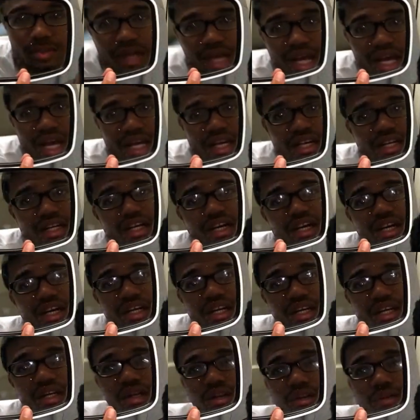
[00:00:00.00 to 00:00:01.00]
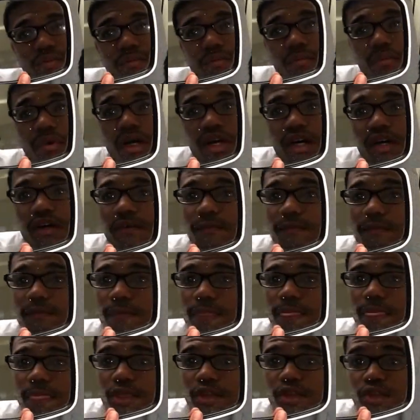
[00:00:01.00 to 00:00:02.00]
bad or nothing, but
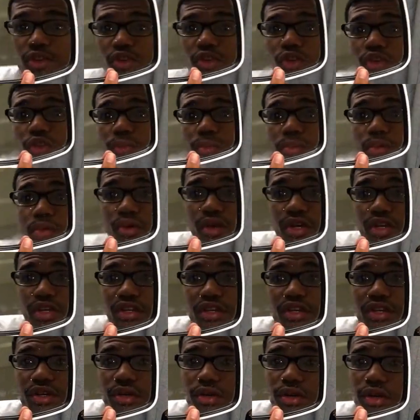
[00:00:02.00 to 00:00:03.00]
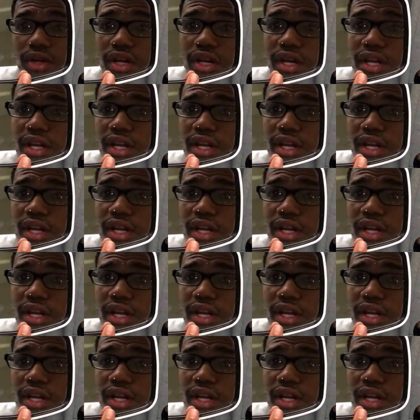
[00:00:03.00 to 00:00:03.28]
you know the point, you know?